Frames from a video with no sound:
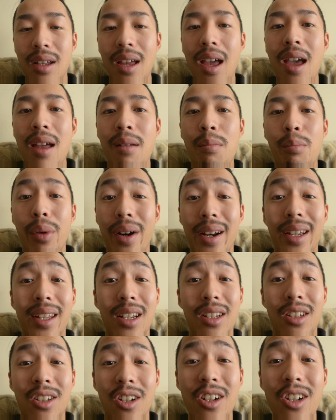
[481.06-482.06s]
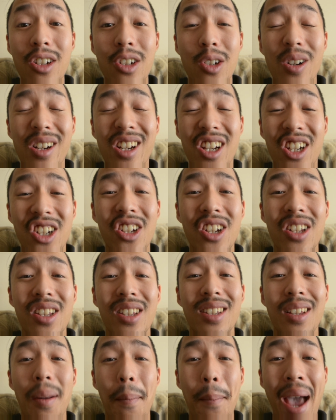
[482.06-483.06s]
and breaking certain
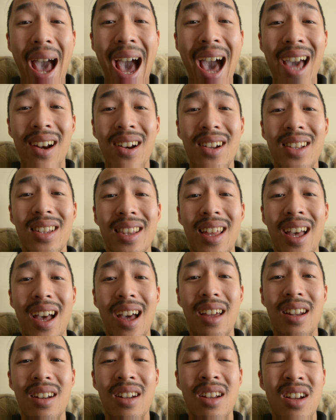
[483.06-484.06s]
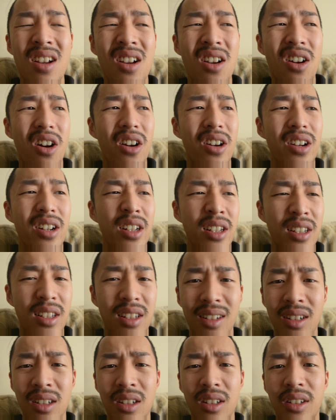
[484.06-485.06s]
traditions and patterns that are
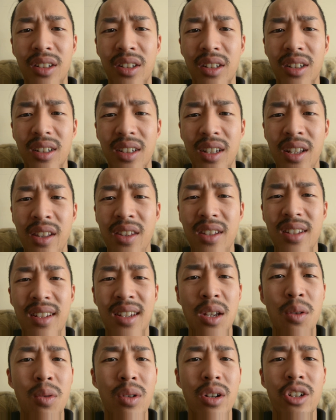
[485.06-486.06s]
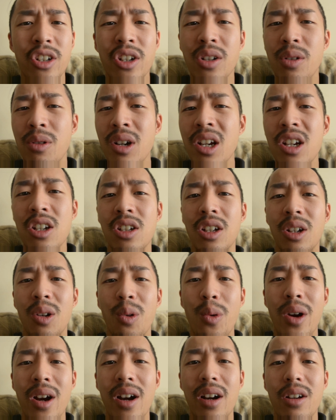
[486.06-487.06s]
instilled in this newer
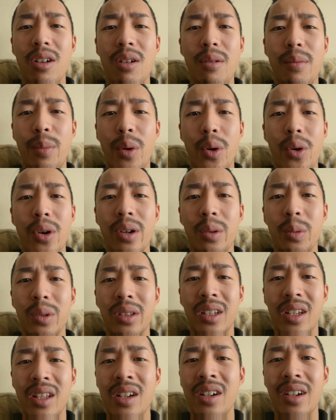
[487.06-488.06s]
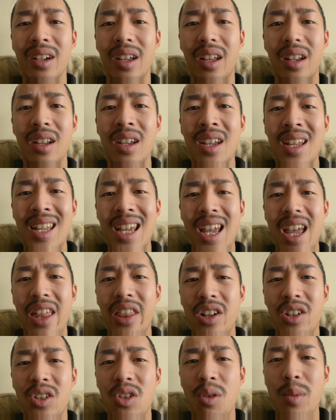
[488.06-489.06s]
generation where you're born with the internet and
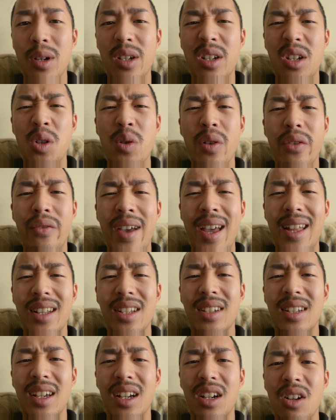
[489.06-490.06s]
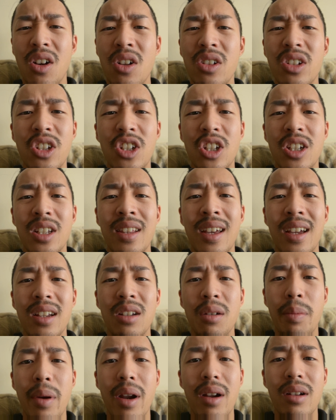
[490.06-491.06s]
there's so much new advanced technology that
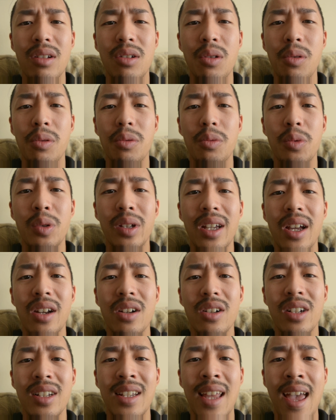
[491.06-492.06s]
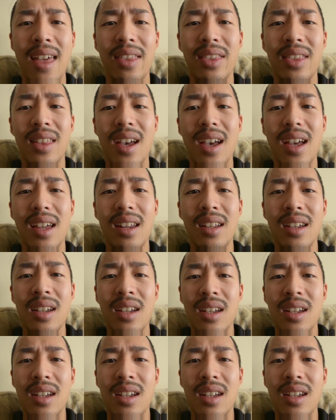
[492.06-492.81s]
your parents don't really understand that,